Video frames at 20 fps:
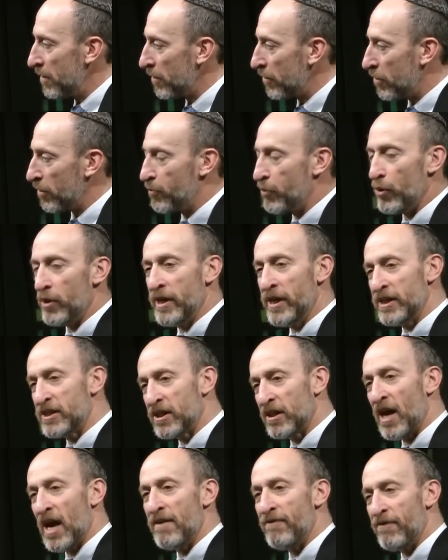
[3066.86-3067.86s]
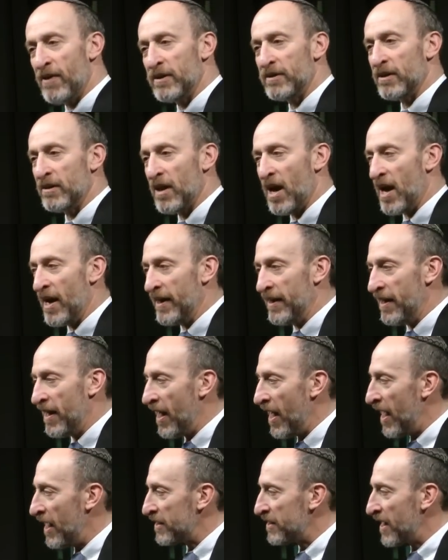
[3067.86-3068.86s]
could put his life on the line
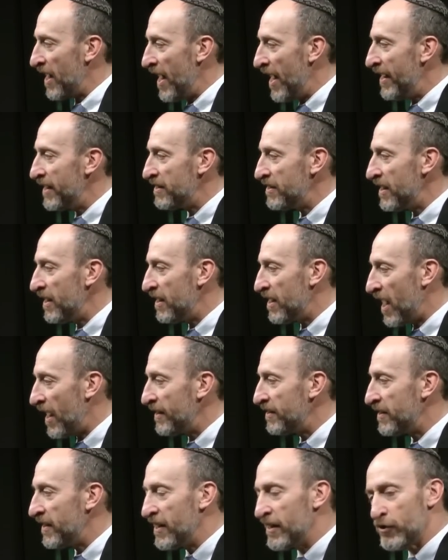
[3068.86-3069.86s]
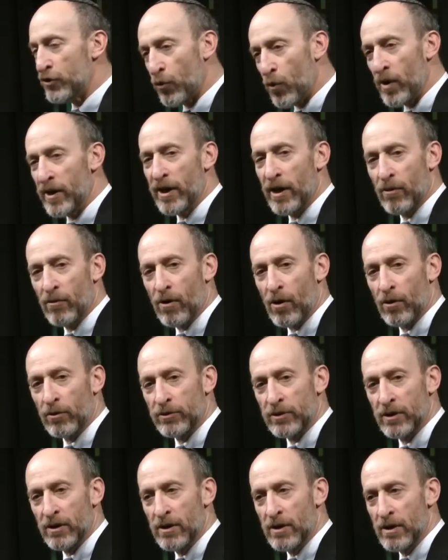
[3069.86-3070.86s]
as an 18, 19, and
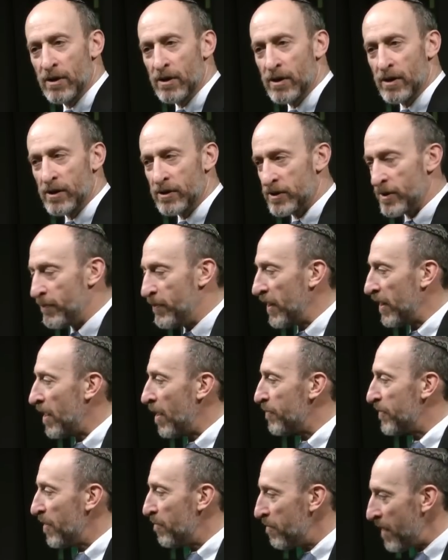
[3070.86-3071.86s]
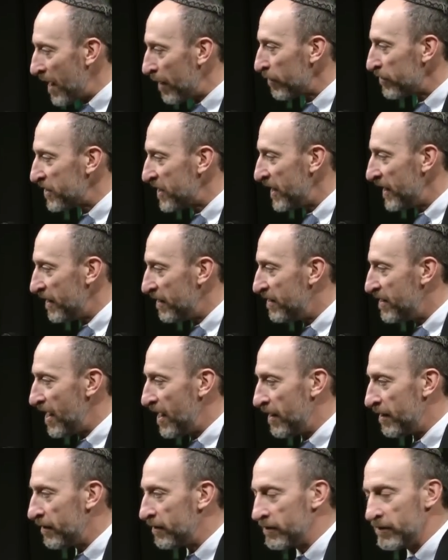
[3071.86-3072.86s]
20-year-old to pick up the medals he
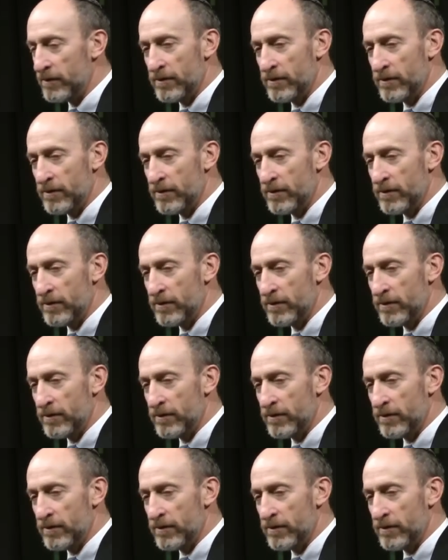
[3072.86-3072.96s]
did,